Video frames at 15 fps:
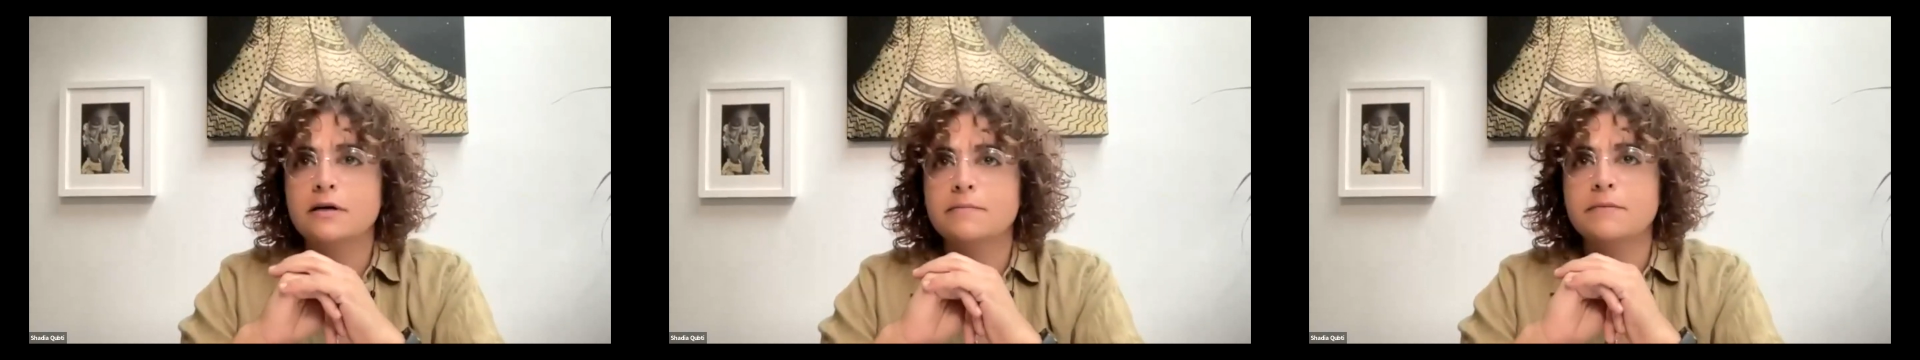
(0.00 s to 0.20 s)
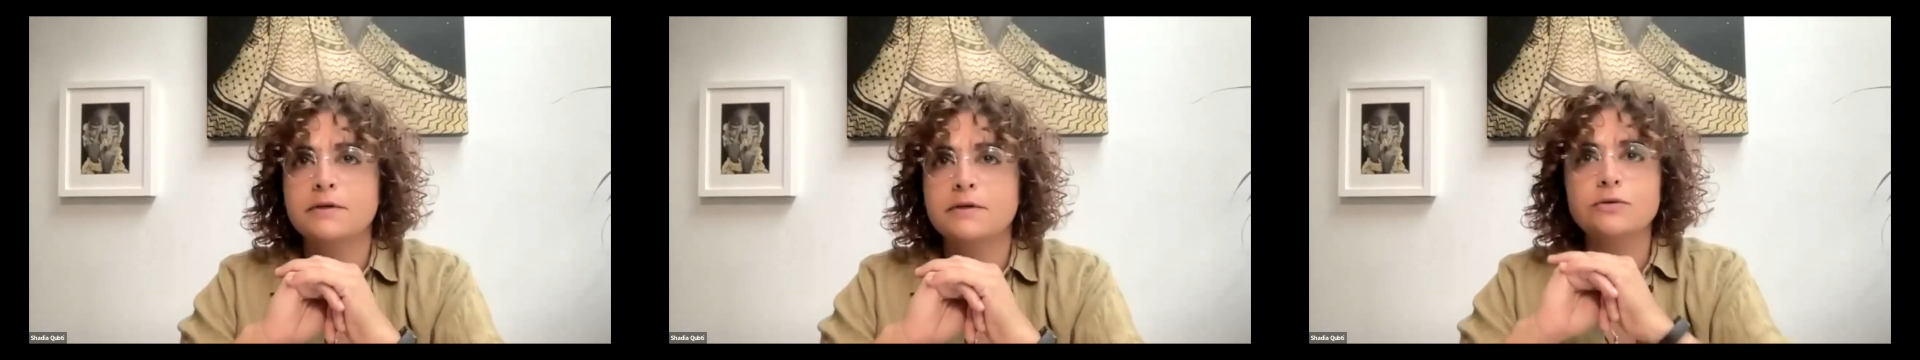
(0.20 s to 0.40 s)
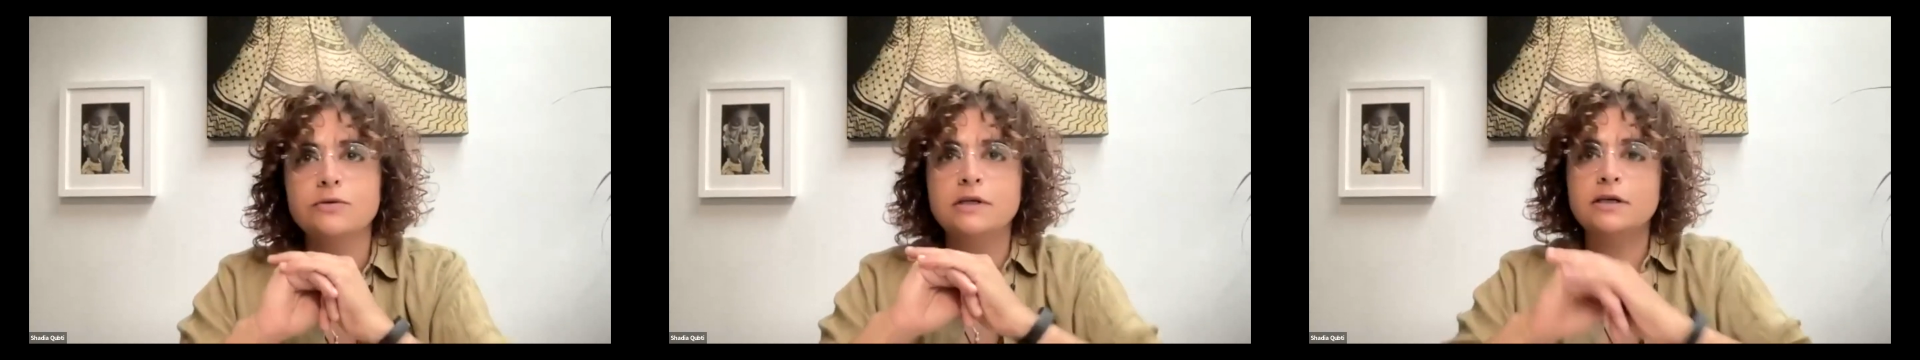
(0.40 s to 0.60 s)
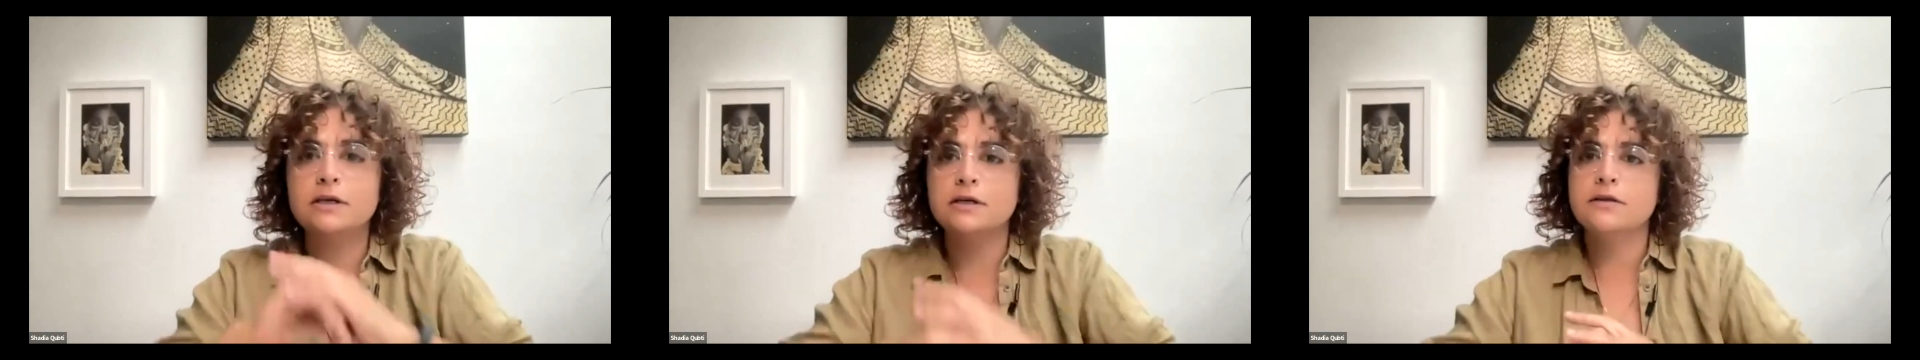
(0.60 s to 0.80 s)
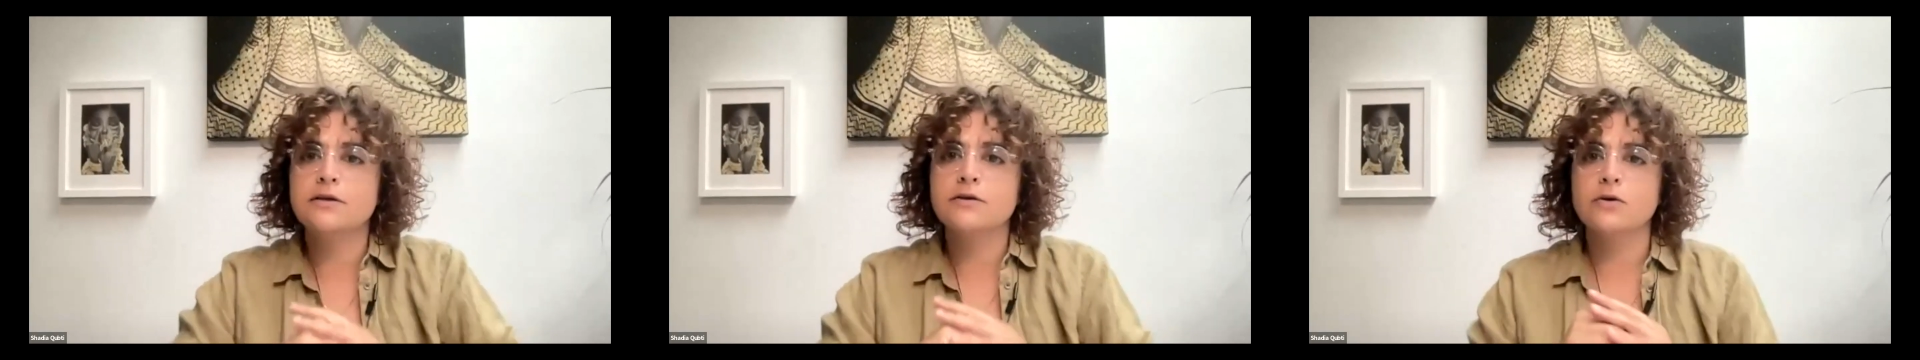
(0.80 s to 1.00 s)
unique
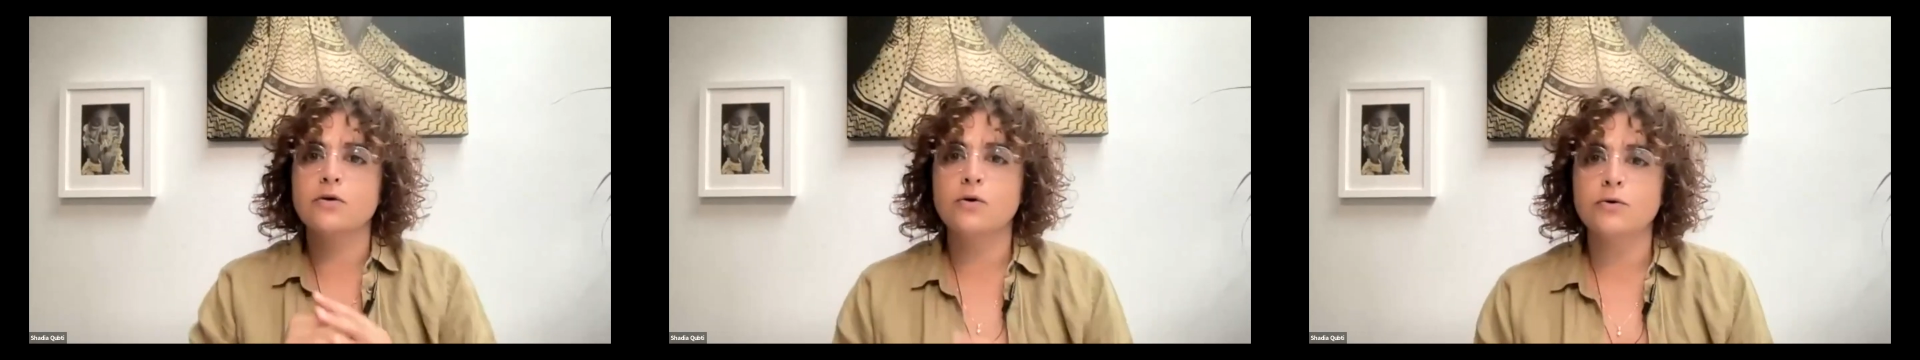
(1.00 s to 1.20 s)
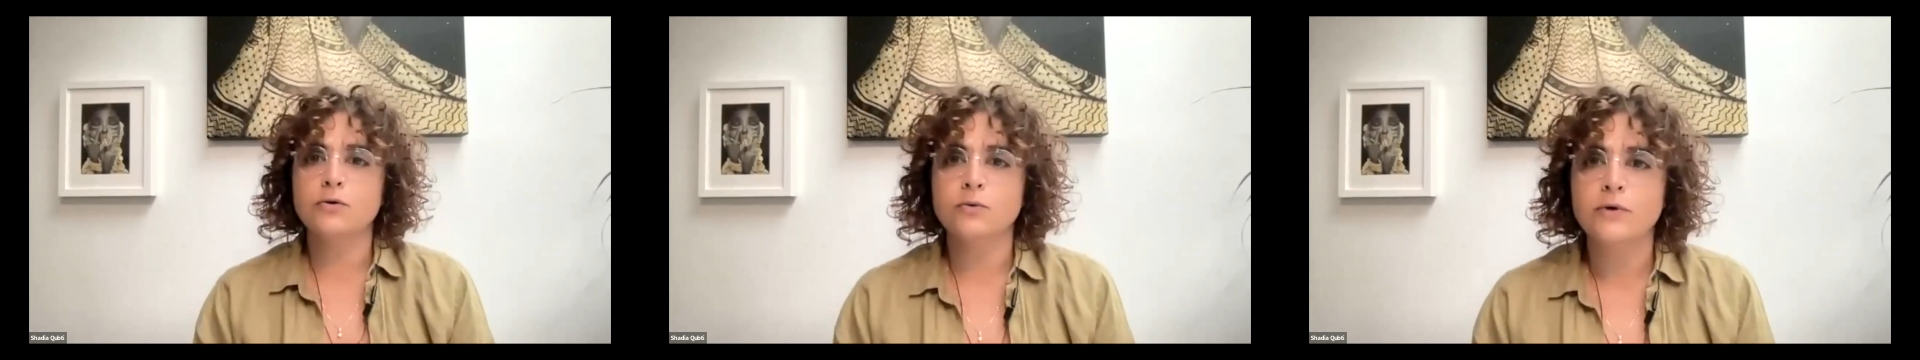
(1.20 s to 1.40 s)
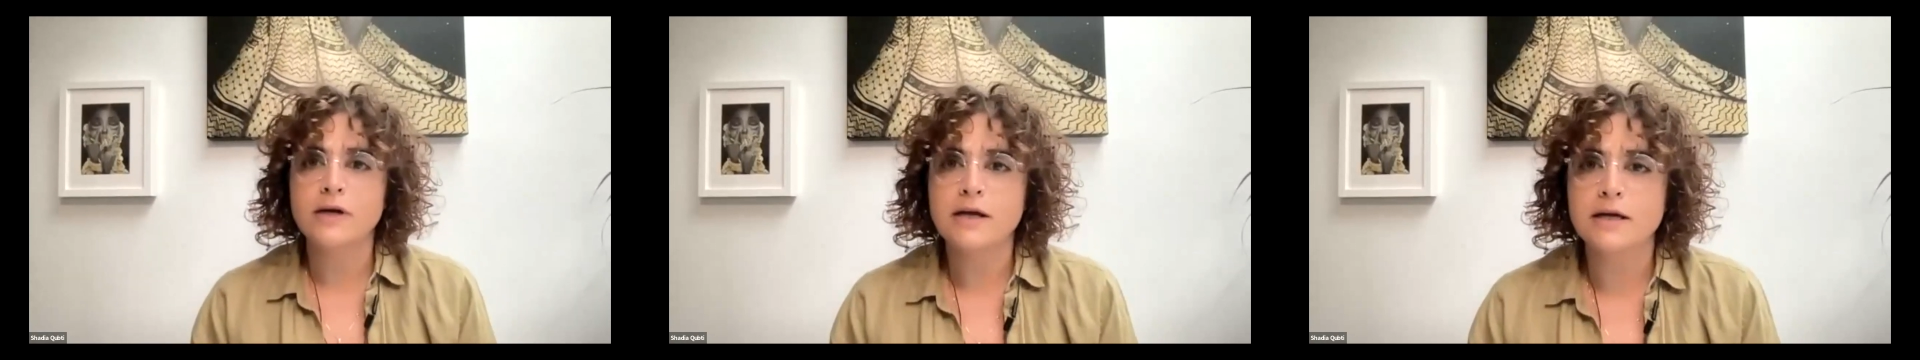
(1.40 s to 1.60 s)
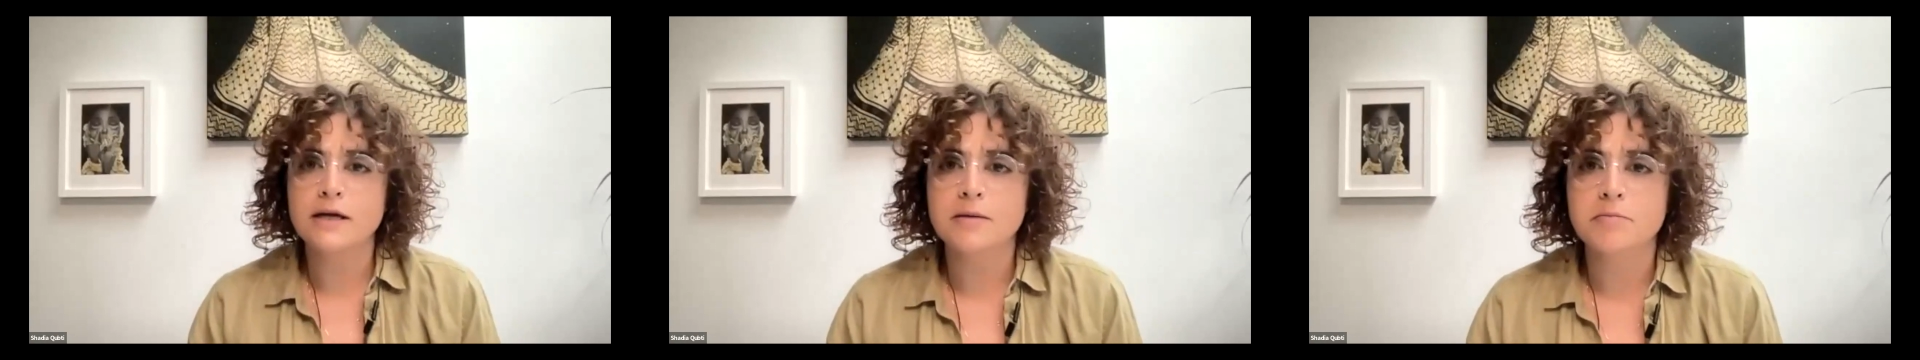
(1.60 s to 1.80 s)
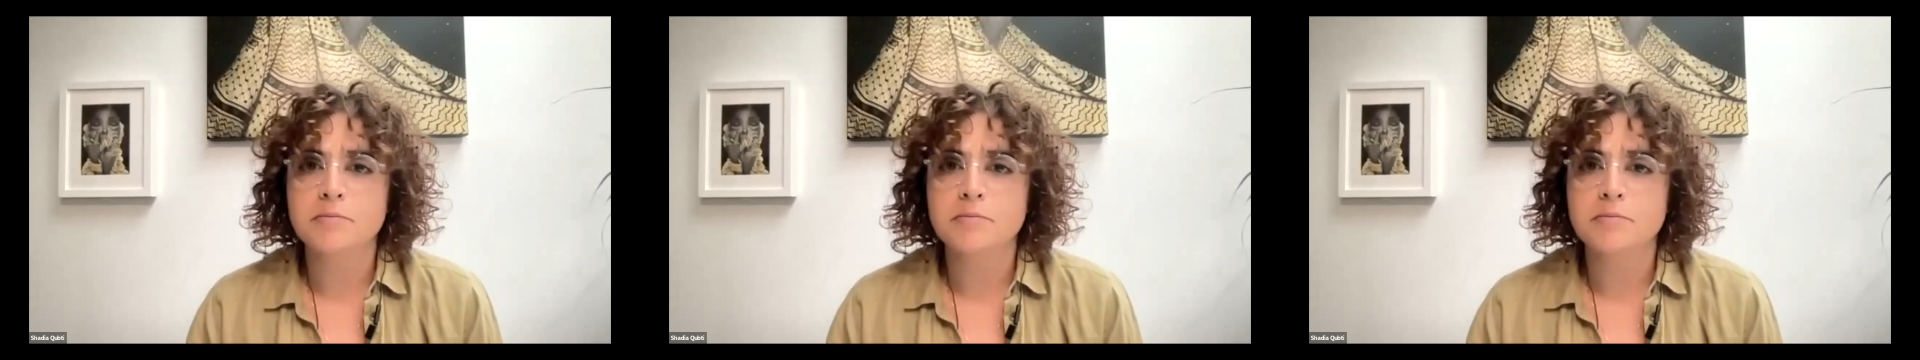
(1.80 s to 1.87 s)
in their own way,